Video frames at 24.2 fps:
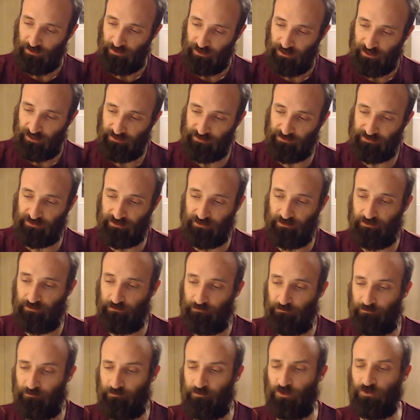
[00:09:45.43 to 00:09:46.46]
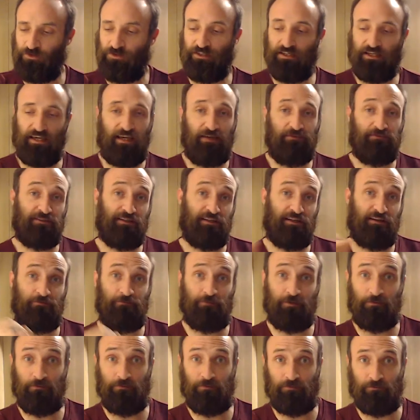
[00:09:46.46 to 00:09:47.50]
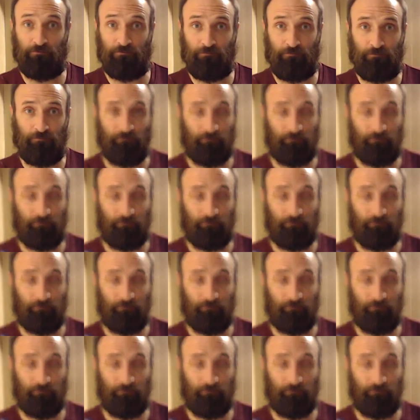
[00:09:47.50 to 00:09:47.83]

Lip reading: As most of the games that I've been